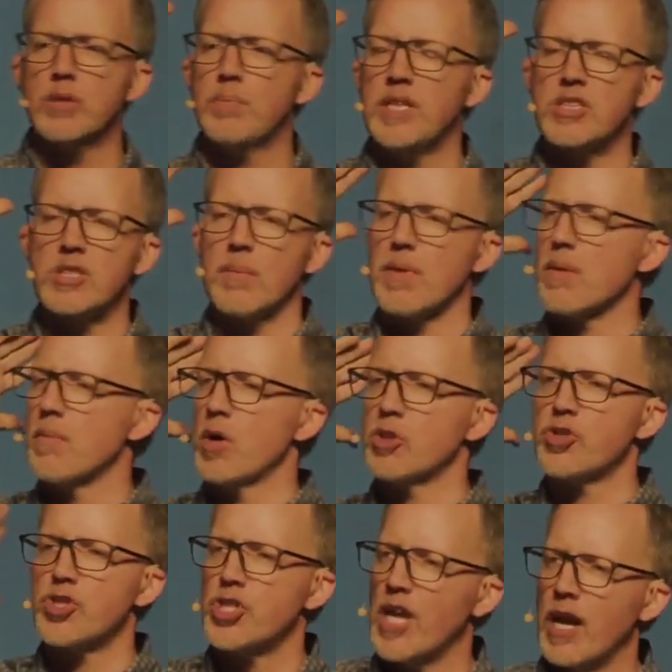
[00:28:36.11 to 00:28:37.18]
We should be some of the
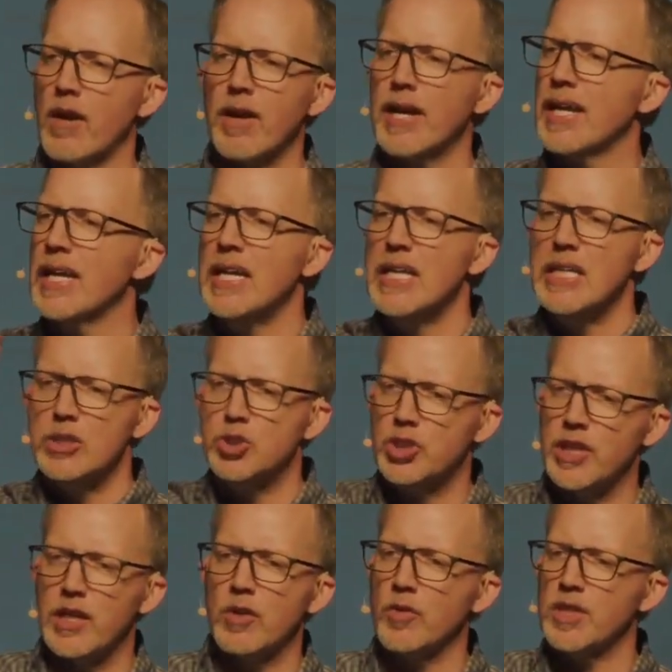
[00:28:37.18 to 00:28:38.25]
most sharing,
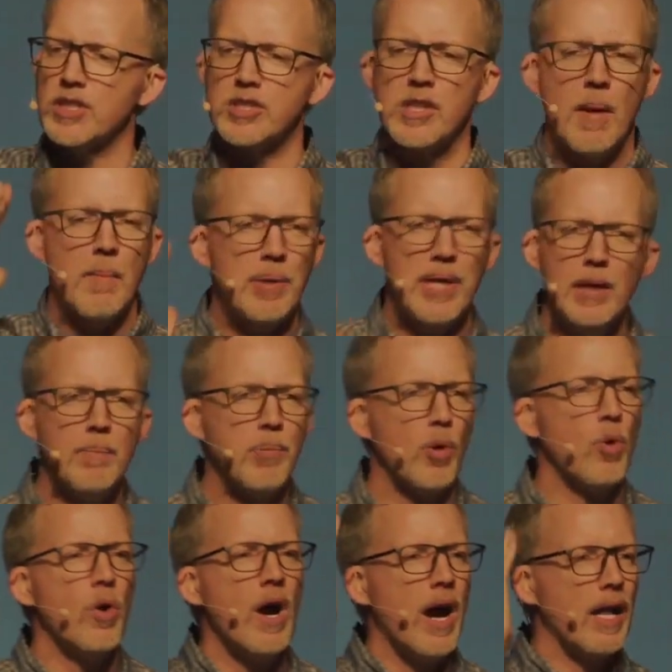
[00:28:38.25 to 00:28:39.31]
generous
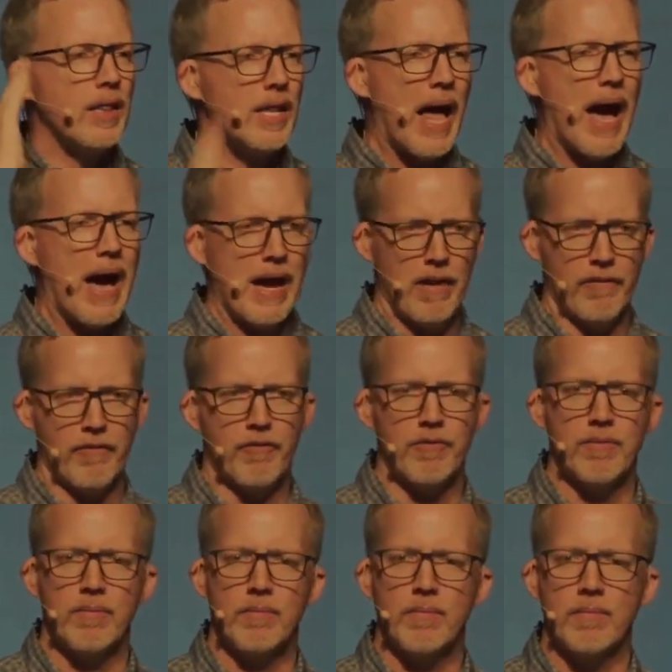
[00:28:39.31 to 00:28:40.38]
people
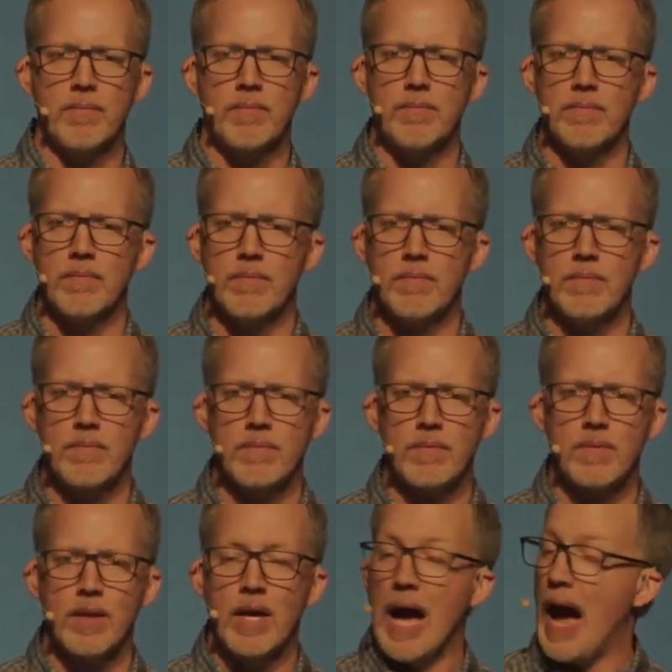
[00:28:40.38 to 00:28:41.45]
alive.
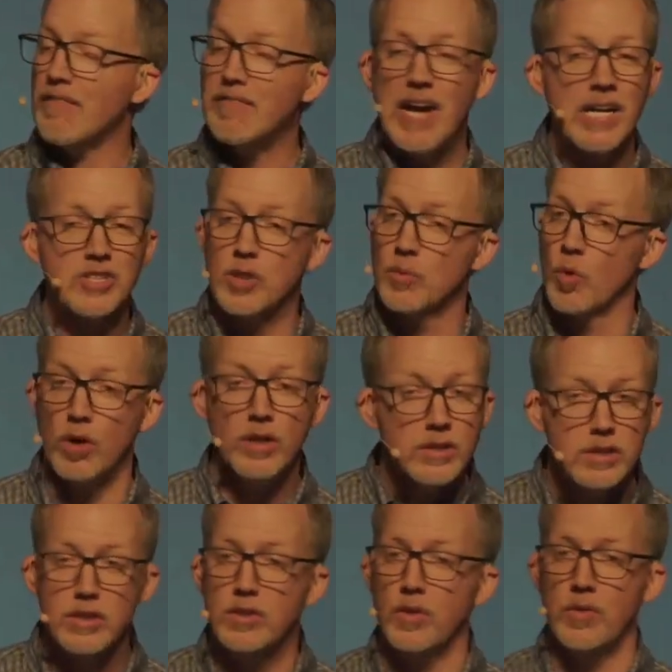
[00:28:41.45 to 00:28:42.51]
I've got some
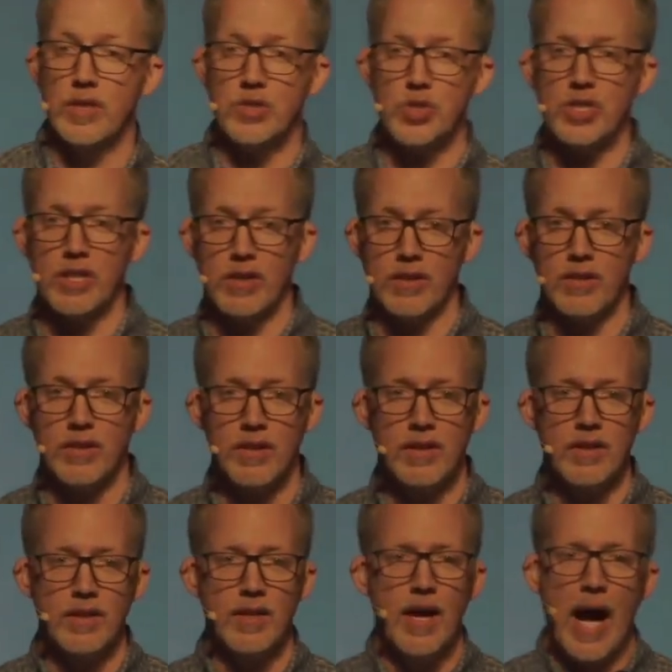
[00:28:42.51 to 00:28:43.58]
work to do this year.
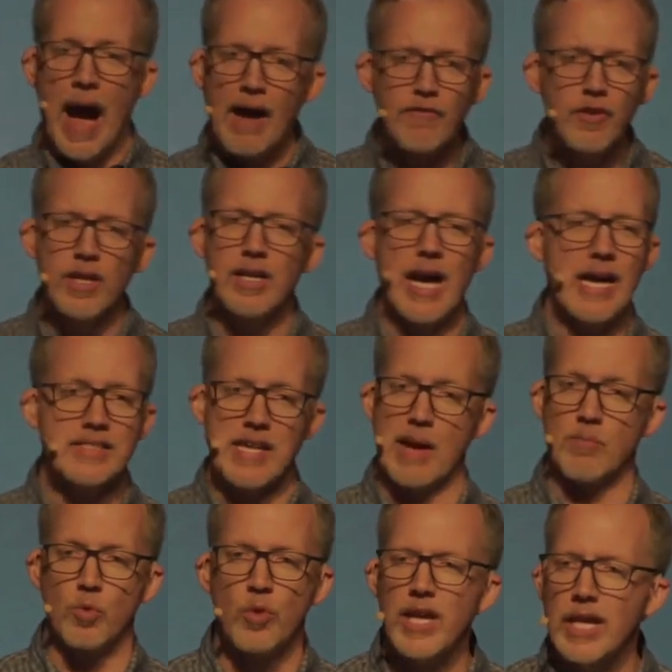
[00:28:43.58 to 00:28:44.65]
I've
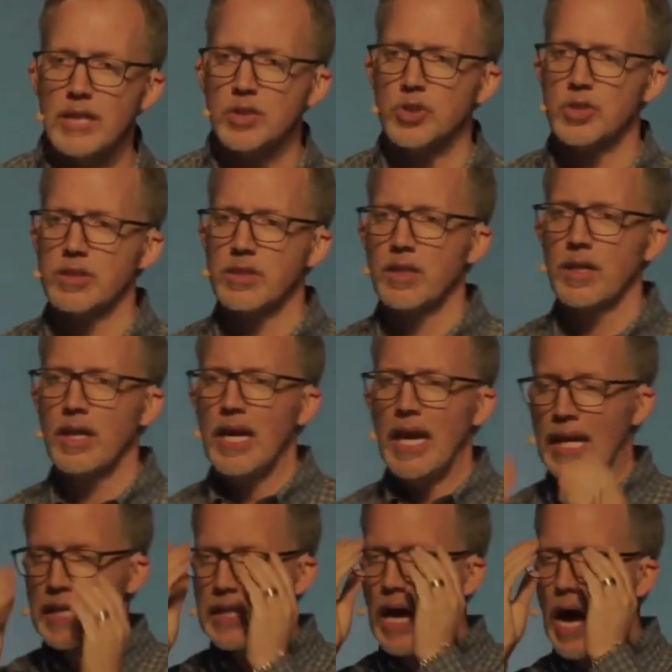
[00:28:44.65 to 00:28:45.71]
realized I'm rich,
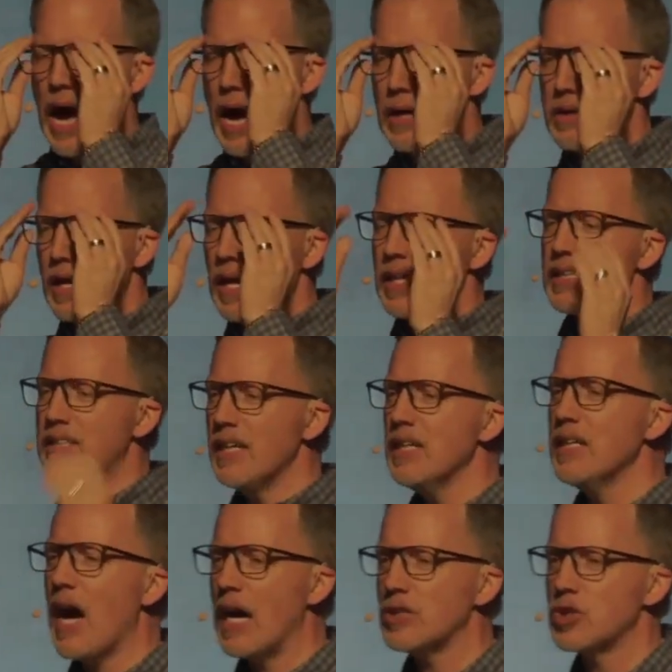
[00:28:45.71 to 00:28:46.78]
and God
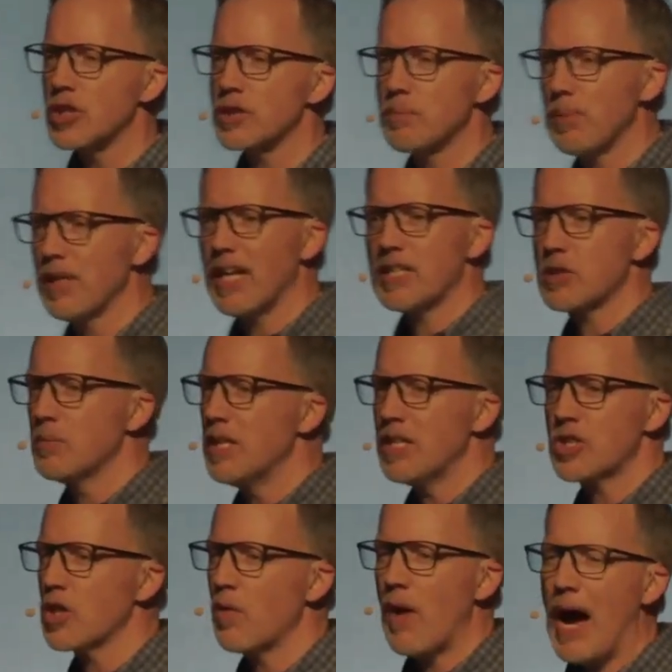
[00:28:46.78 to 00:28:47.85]
did not just bless
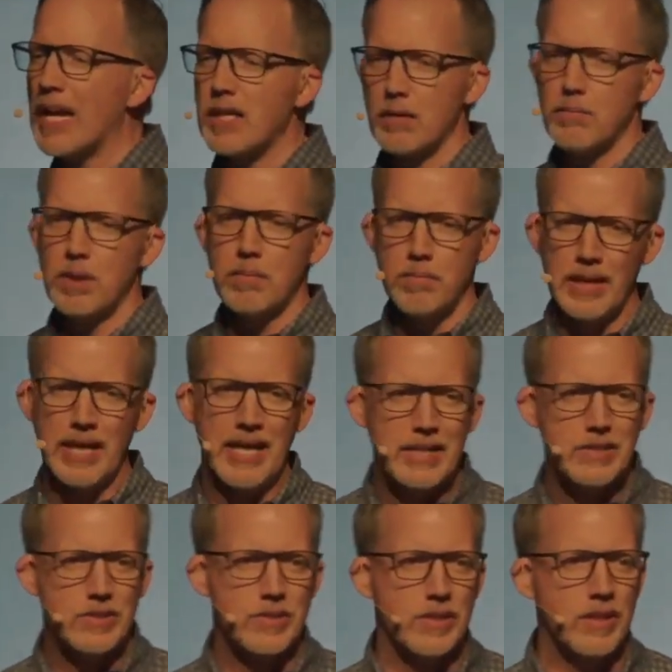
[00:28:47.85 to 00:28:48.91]
me so I can be
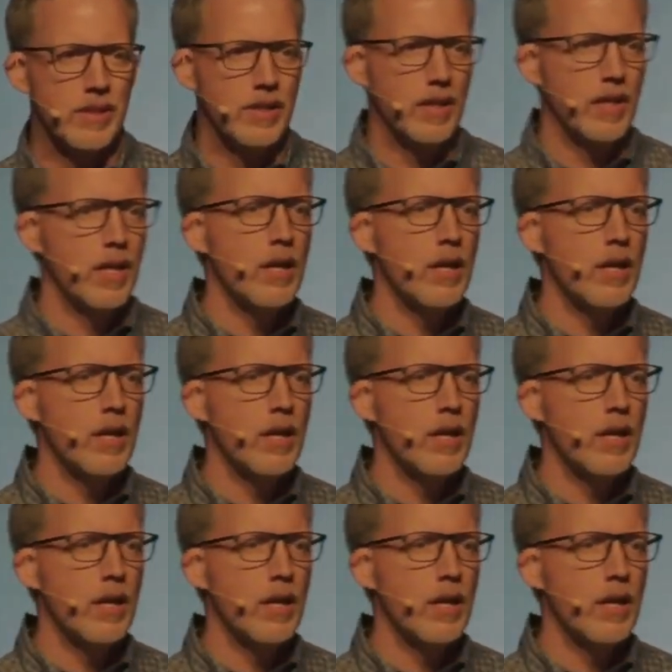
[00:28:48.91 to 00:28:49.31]
blessed,